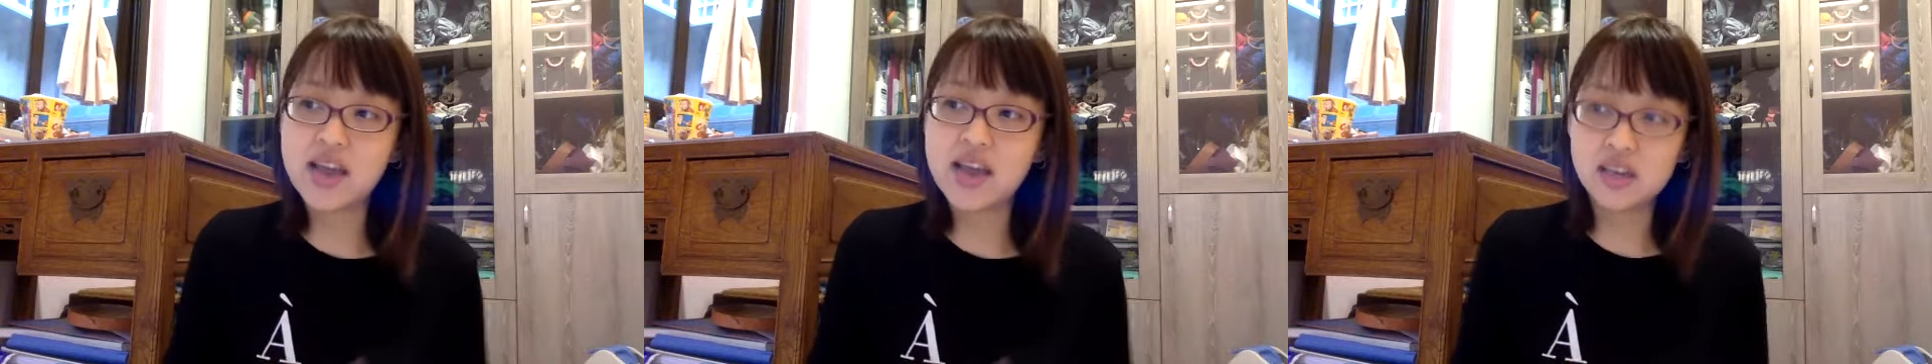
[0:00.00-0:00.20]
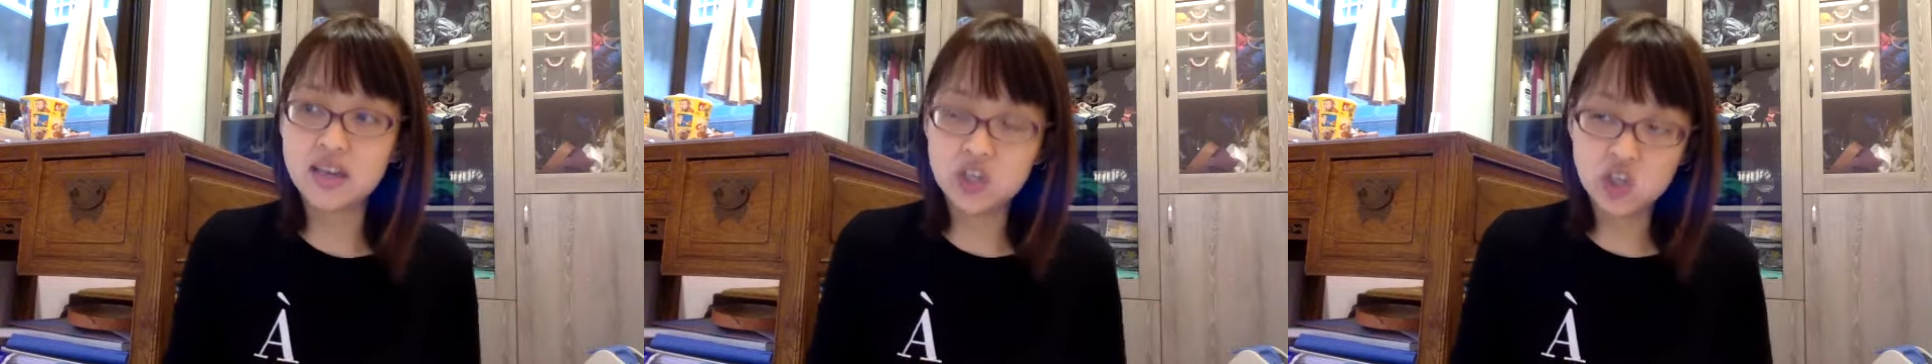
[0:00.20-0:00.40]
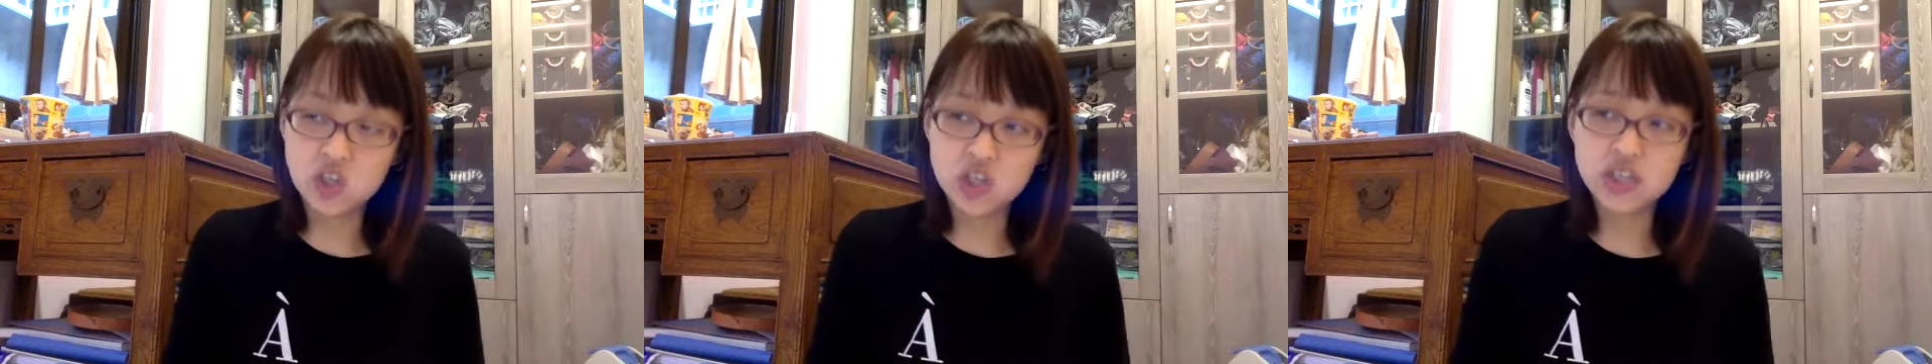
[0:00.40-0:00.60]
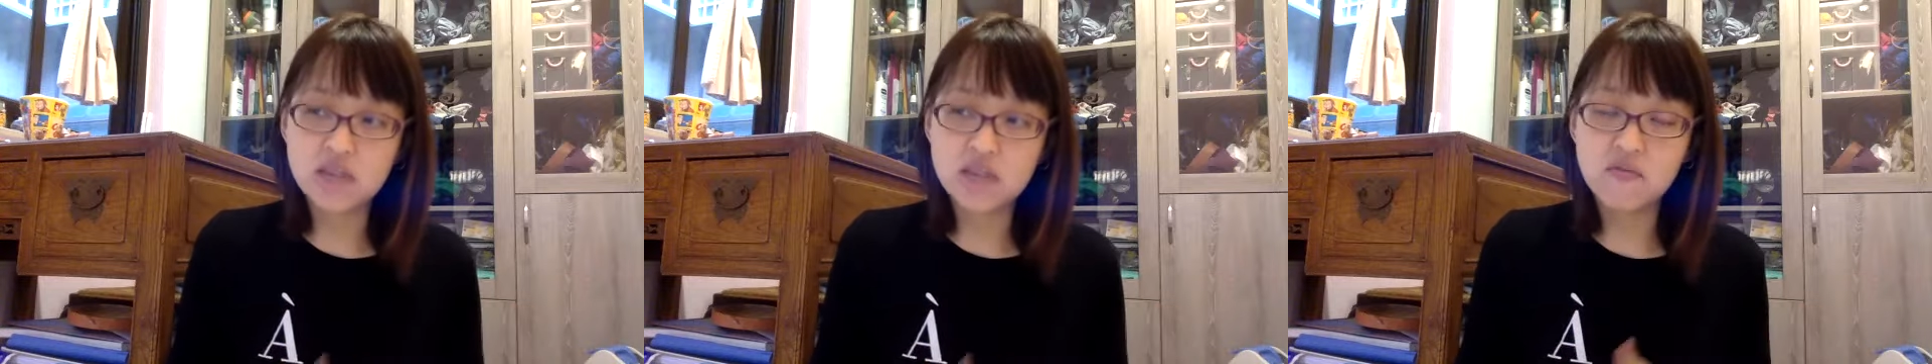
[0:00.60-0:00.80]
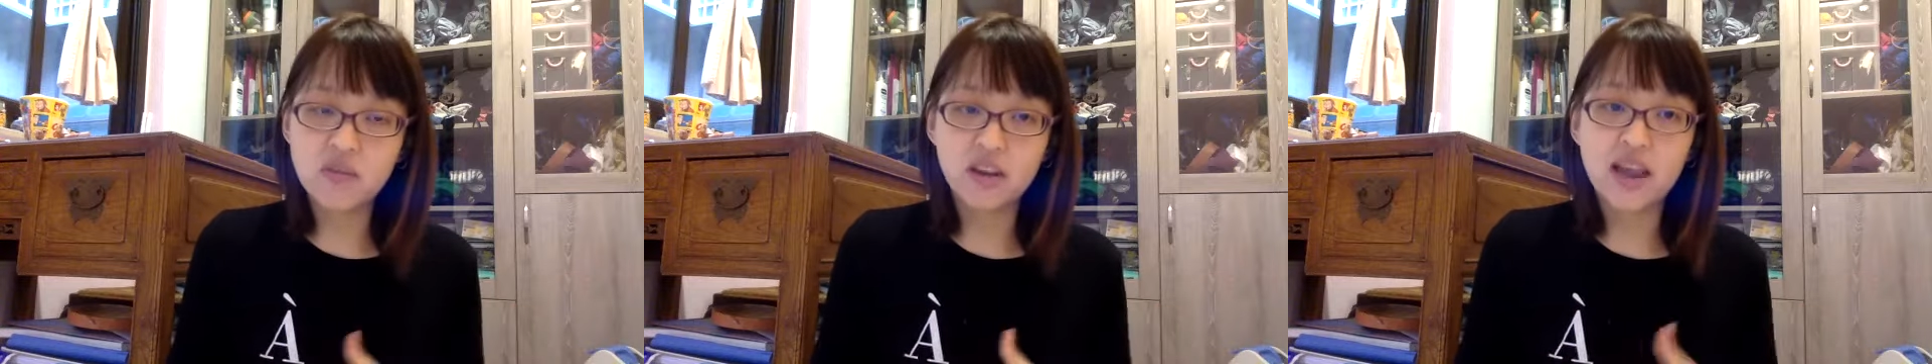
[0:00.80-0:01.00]
anxious
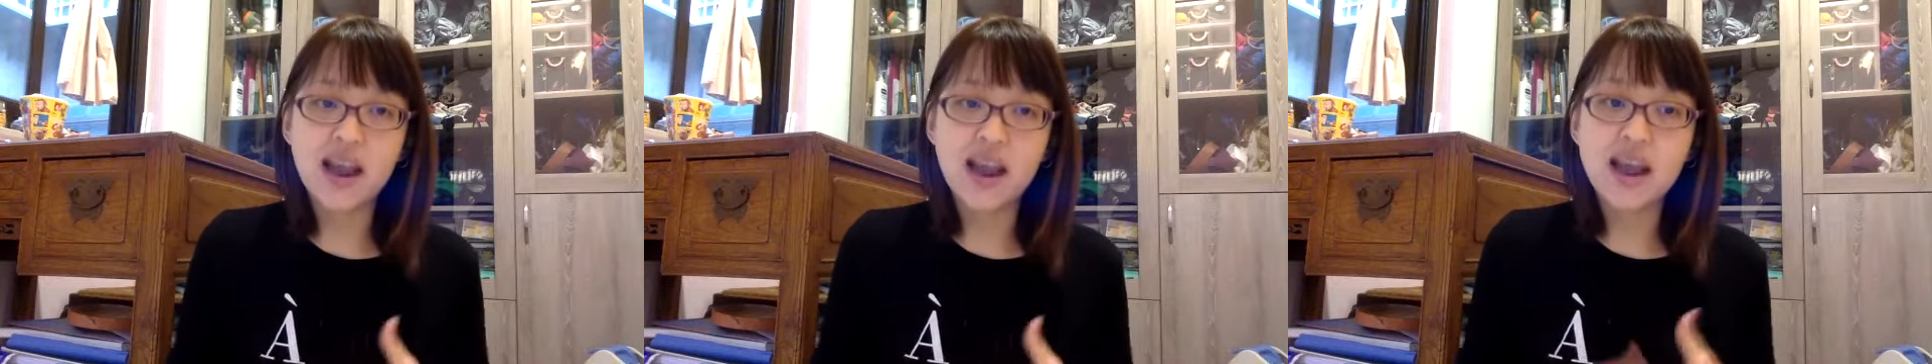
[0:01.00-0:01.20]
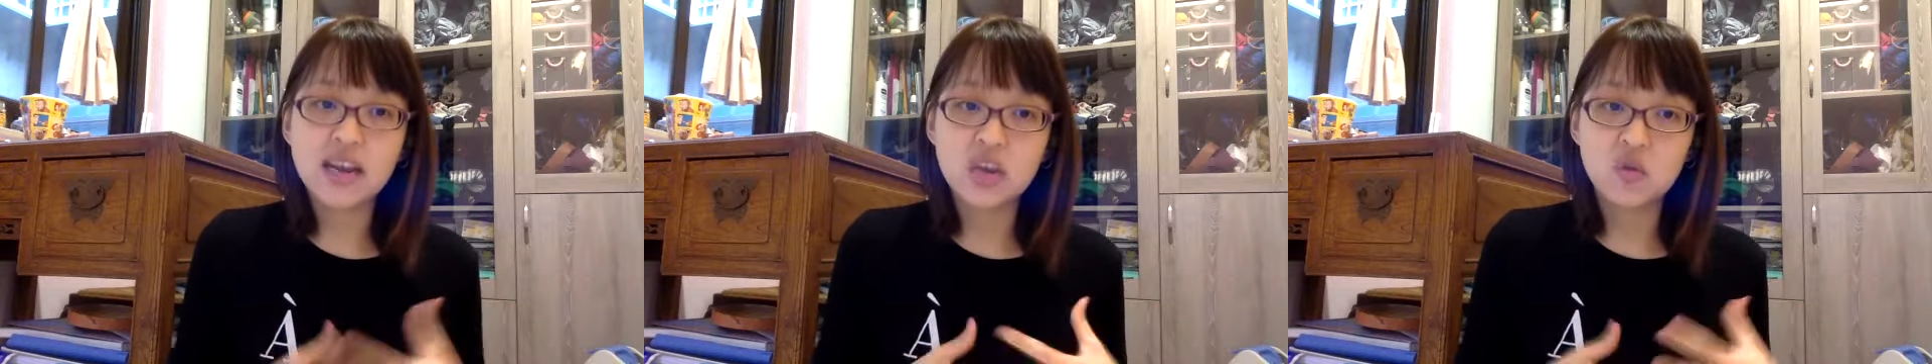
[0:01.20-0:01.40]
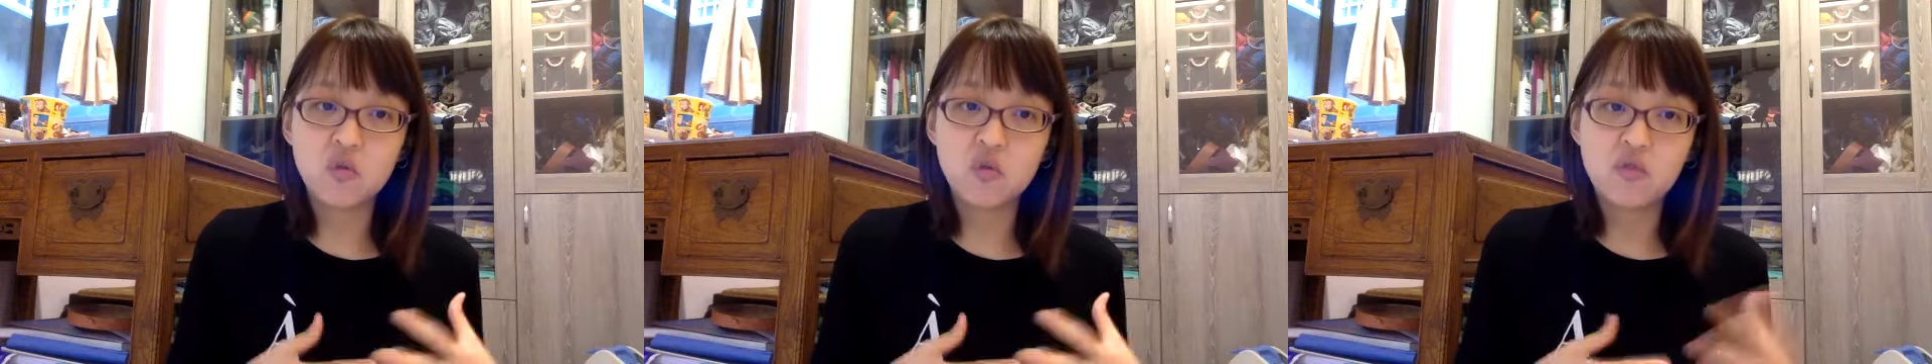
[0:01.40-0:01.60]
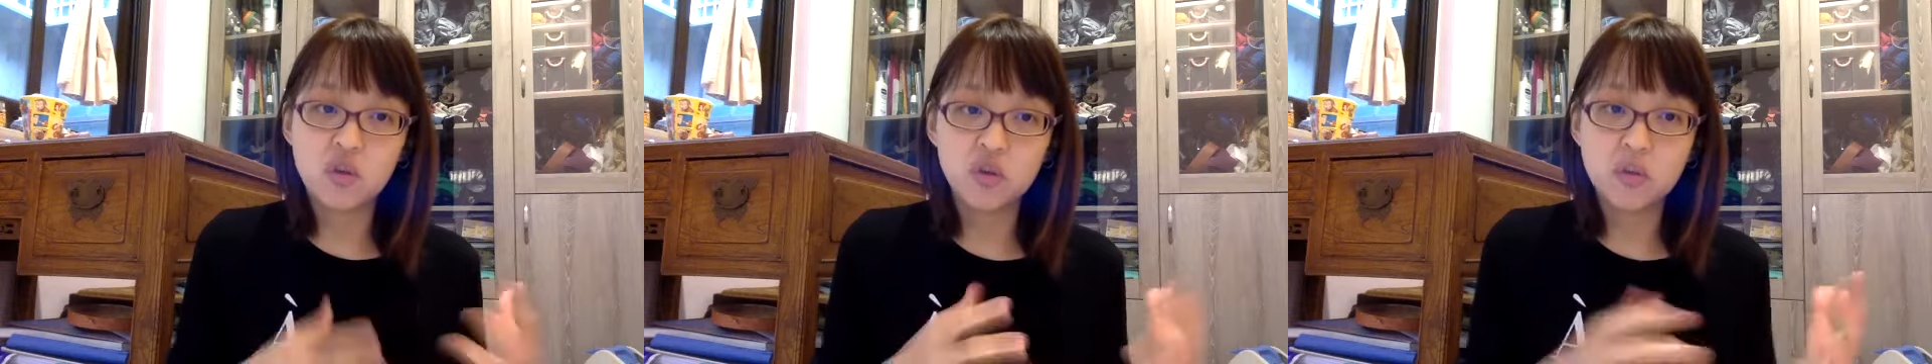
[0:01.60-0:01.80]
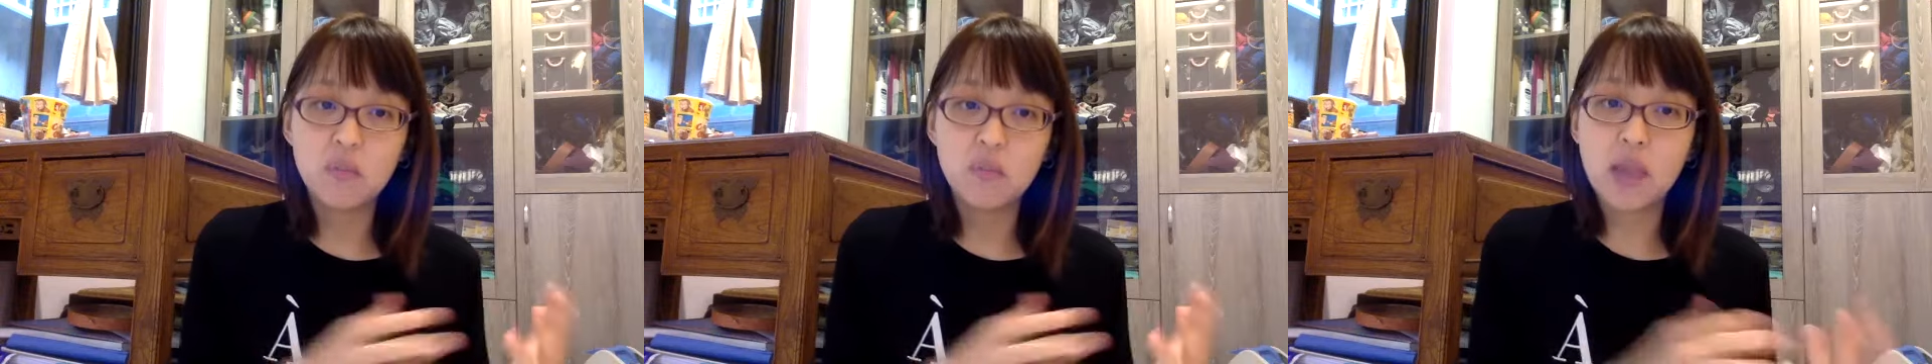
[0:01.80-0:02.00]
and feel like I need to fill
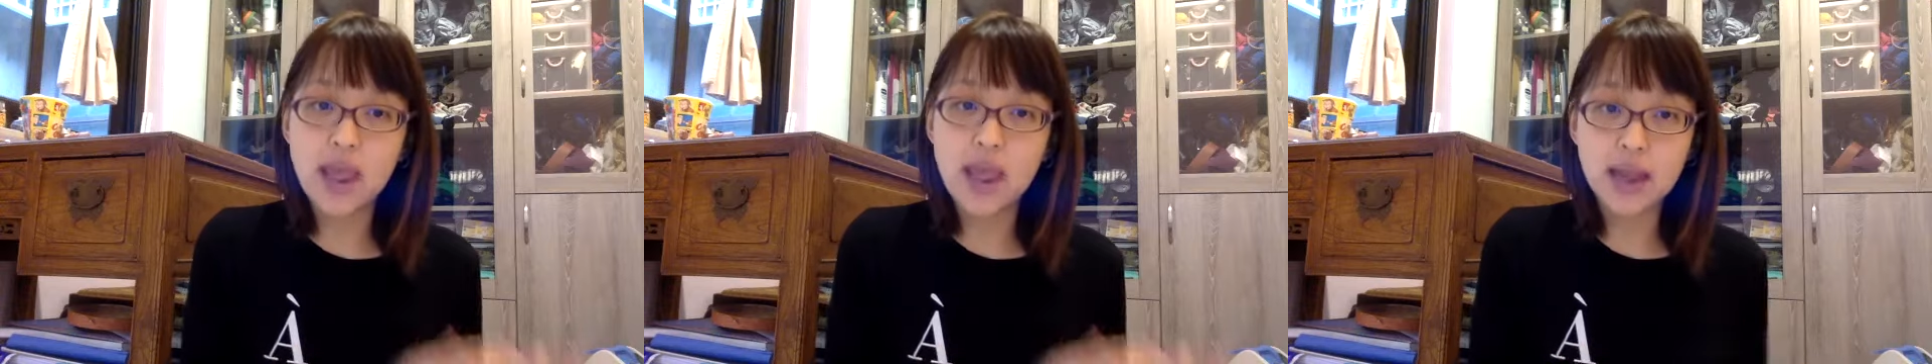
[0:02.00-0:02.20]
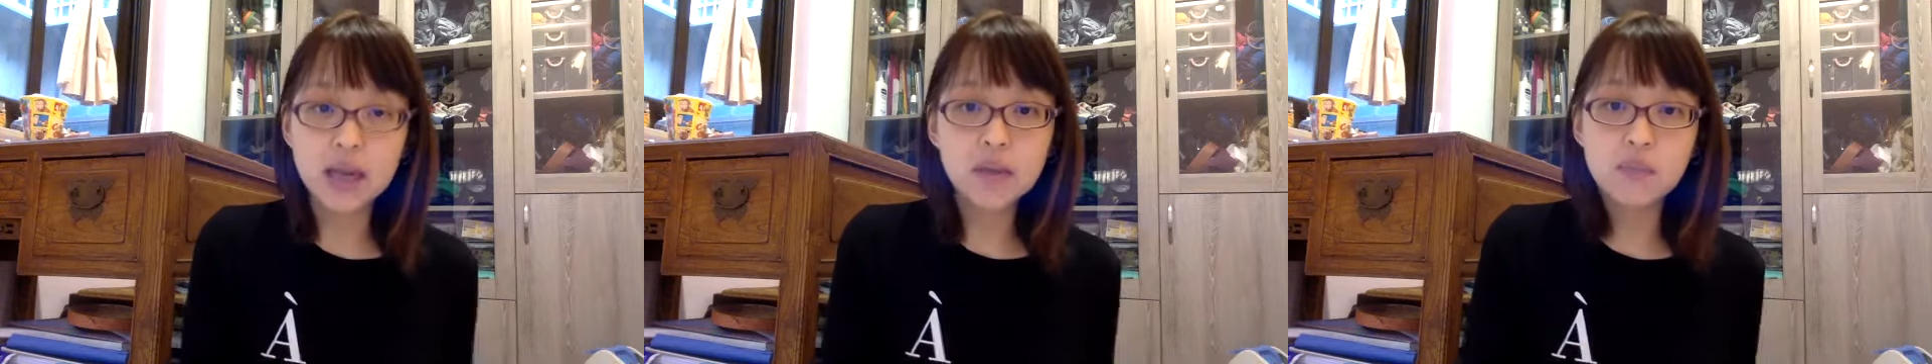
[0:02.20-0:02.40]
the blank.